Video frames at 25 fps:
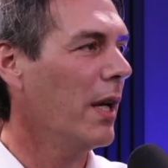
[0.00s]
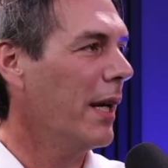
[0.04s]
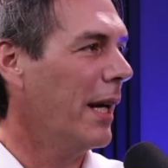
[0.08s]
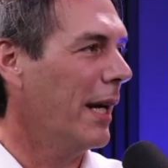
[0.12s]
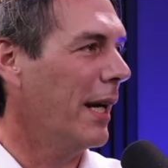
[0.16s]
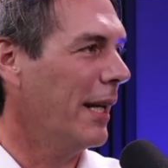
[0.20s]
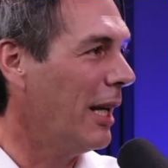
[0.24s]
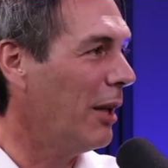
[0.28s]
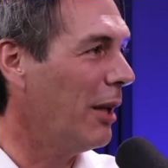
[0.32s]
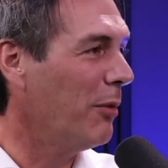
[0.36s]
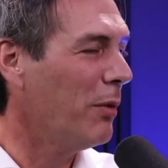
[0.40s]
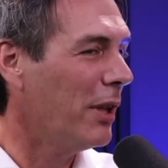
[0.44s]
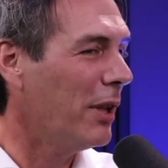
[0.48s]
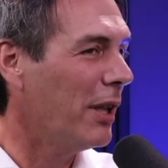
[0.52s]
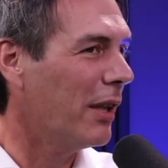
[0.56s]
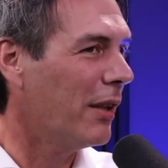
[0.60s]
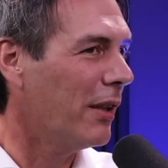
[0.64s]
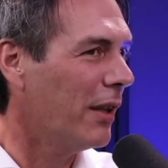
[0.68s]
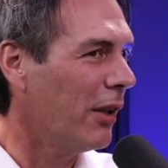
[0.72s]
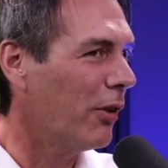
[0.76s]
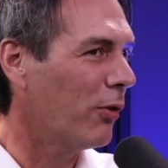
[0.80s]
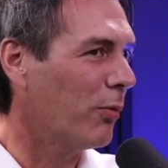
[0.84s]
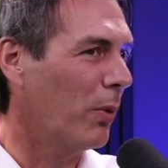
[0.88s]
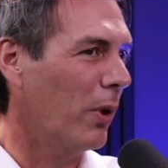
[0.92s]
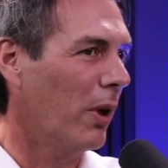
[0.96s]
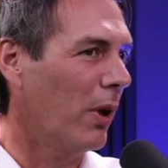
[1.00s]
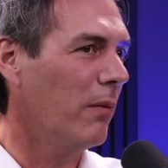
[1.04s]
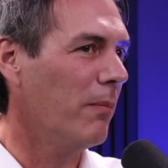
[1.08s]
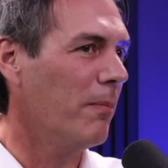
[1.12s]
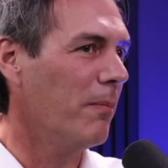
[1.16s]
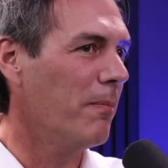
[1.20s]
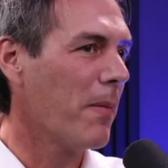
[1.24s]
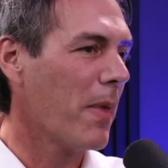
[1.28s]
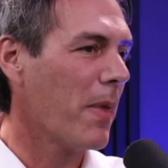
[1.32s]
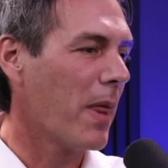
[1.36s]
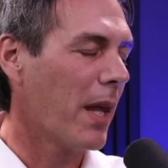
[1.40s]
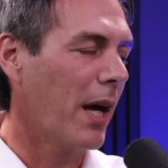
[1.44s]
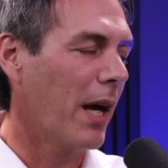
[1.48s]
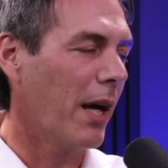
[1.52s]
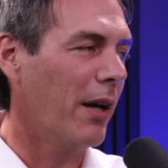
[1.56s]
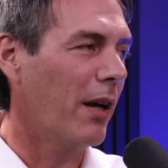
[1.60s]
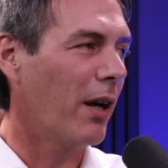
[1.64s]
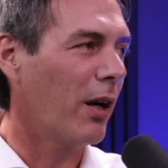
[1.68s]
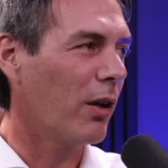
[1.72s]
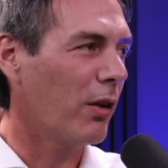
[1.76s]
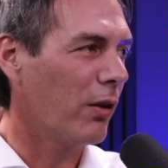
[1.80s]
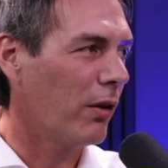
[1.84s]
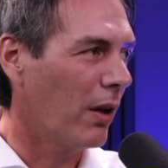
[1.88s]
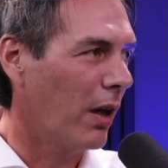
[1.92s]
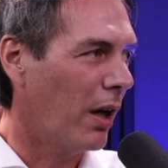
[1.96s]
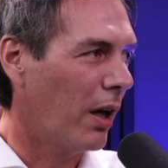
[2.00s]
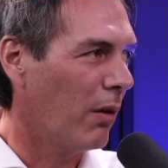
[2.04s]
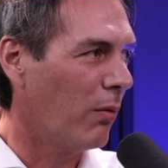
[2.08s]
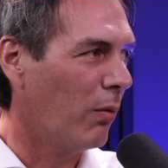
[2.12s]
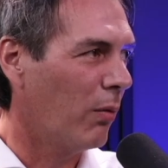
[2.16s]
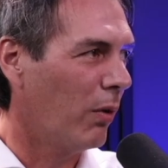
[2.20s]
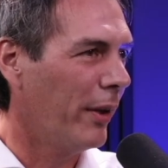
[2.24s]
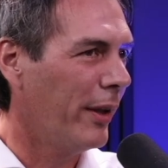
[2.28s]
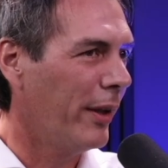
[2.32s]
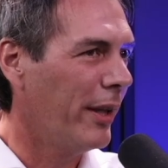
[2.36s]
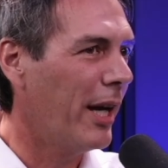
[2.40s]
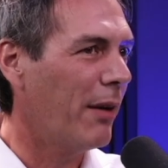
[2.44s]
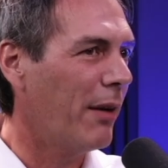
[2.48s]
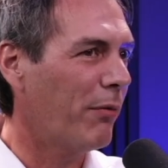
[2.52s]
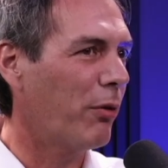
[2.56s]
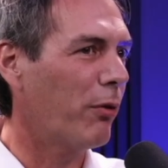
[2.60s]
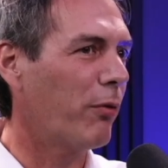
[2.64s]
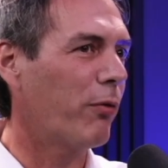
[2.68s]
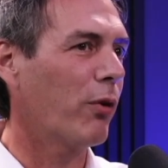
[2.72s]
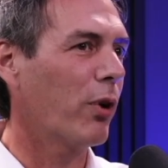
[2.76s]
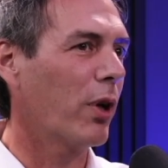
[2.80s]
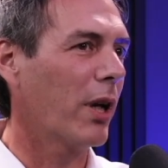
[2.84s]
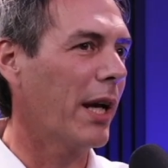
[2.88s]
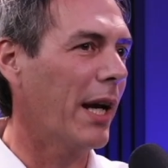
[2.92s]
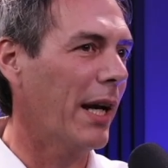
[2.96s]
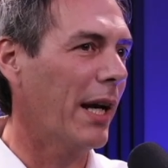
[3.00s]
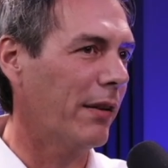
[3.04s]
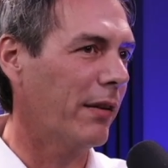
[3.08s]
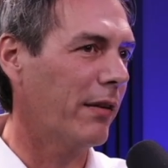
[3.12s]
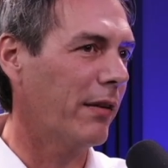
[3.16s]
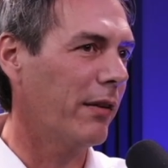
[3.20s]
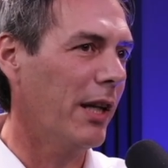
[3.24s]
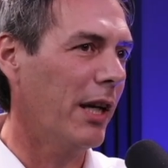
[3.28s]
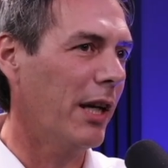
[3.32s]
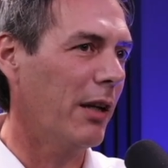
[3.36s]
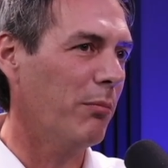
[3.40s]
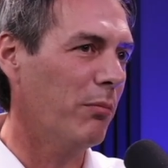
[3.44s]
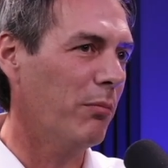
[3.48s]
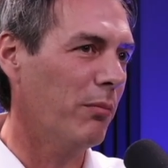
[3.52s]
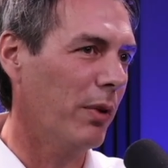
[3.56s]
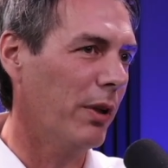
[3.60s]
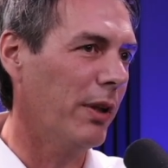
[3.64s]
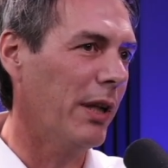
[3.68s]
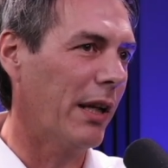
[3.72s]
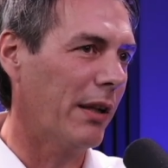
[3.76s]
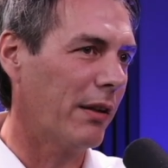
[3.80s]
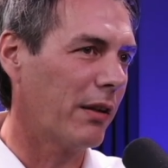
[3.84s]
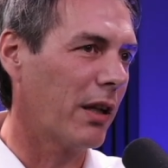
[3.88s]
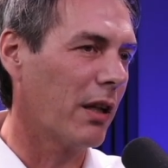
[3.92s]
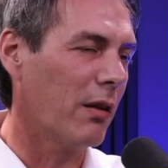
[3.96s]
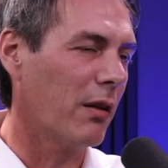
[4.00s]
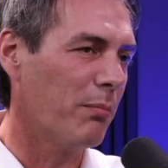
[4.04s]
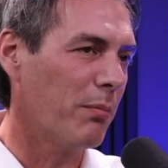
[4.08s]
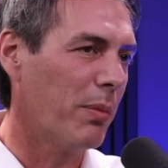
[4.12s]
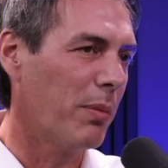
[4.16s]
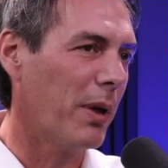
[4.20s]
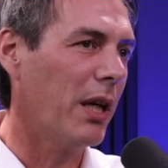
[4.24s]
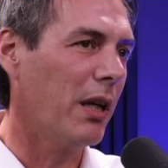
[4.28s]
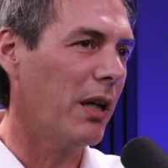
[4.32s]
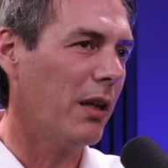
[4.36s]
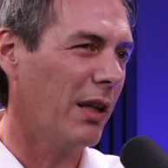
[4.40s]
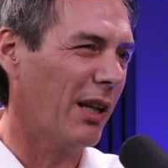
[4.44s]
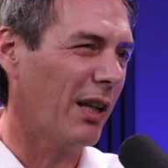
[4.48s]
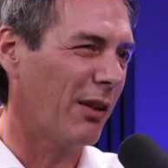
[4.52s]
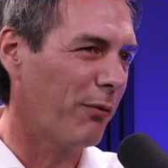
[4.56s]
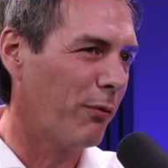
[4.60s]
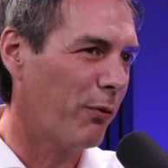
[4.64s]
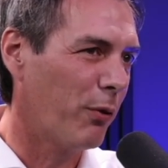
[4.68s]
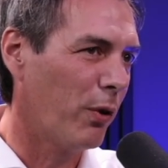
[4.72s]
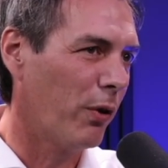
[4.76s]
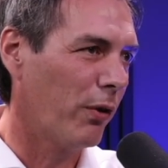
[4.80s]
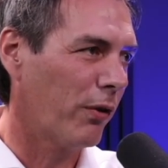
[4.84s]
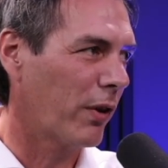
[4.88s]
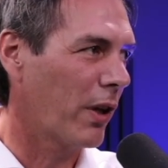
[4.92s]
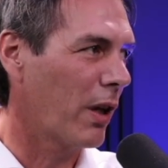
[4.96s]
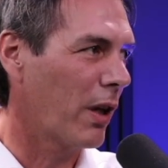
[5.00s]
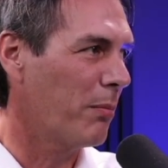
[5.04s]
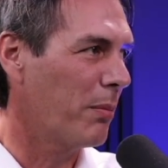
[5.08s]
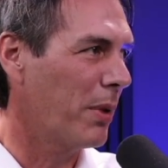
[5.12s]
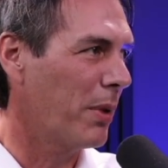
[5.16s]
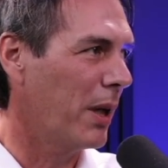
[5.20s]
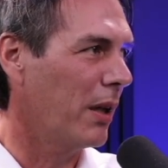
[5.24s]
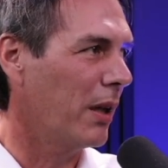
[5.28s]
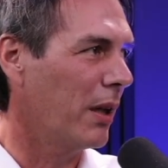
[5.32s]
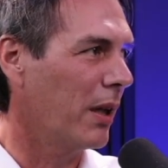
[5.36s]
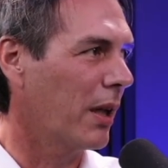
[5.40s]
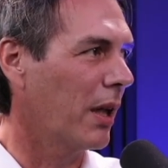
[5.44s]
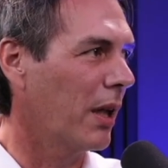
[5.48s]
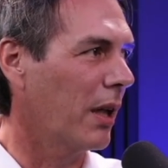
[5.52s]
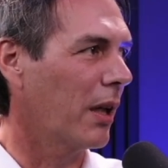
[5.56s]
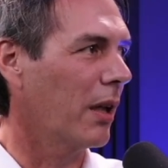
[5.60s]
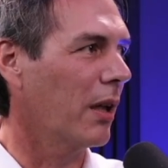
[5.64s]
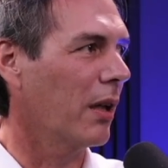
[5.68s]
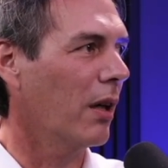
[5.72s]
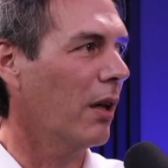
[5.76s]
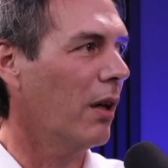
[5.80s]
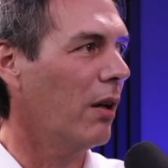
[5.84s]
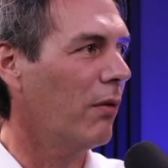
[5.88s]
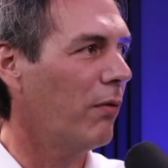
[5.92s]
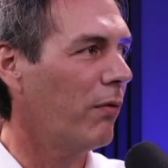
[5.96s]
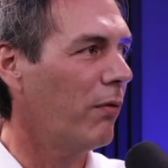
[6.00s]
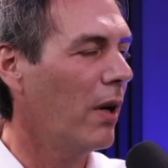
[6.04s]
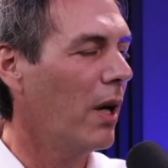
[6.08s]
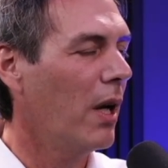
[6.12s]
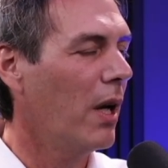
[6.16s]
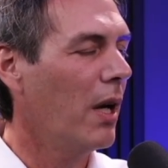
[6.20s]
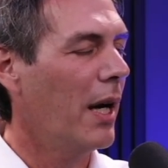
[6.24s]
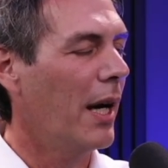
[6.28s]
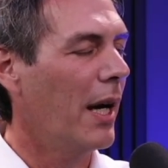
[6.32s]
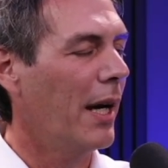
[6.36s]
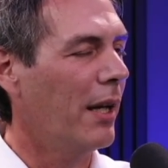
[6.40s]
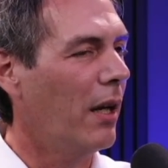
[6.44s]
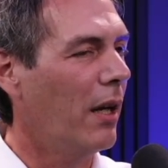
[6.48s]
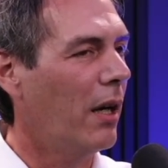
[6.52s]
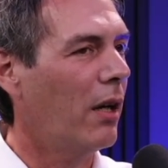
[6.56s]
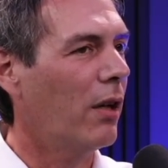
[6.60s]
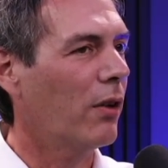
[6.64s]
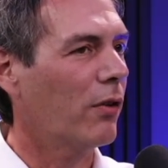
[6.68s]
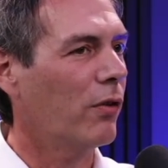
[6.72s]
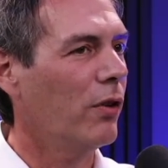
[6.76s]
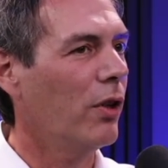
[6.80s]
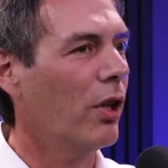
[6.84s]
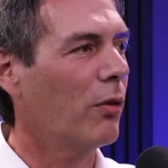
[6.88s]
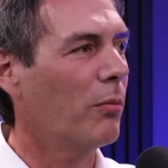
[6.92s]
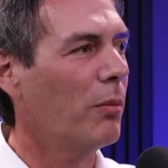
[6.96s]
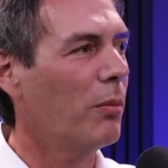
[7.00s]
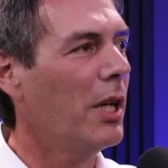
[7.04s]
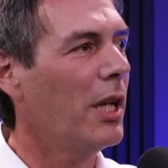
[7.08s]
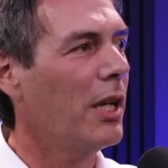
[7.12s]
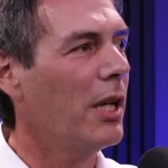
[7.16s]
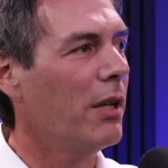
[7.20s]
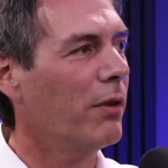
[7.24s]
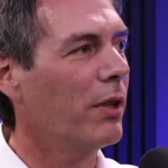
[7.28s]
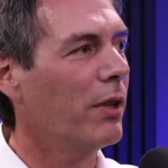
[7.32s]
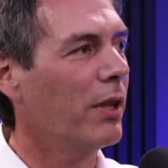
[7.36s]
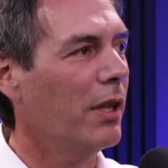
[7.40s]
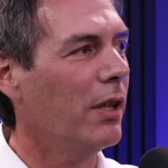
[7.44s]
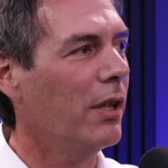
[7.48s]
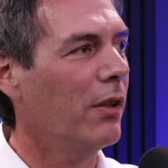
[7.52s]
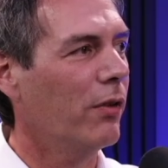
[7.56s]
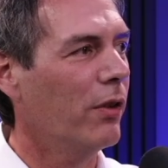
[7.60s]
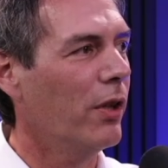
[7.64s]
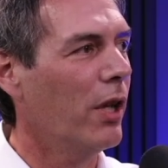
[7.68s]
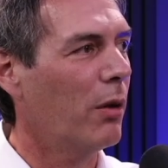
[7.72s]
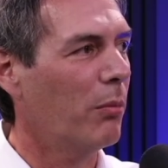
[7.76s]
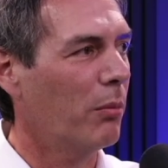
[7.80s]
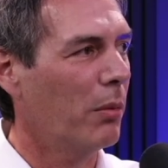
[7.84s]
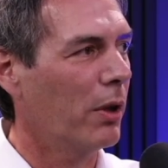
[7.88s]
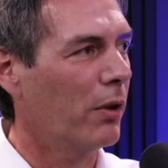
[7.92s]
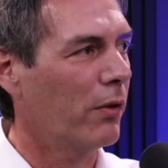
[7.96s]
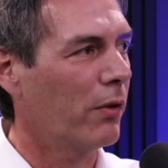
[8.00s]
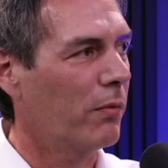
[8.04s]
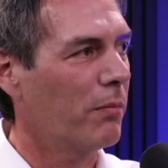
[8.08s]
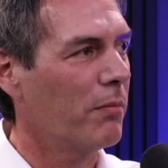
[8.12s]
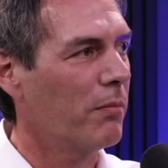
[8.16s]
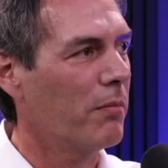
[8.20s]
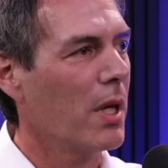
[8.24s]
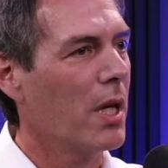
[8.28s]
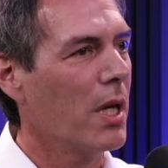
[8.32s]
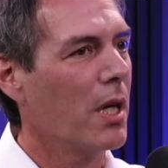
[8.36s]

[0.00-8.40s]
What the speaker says: And then we did this one. And I will never forget that campaign, that first campaign kicking off, and us not believing these numbers.